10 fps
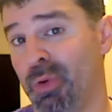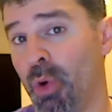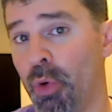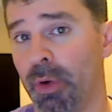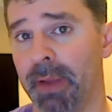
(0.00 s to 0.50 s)

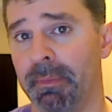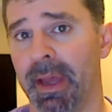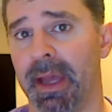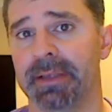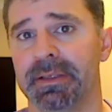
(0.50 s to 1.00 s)
program
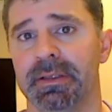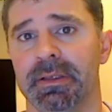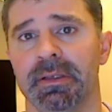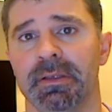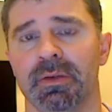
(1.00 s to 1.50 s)

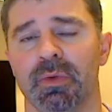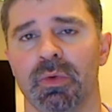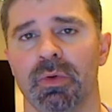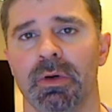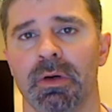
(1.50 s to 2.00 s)
maxes
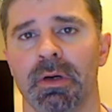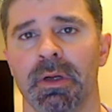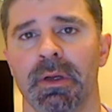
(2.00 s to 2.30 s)
or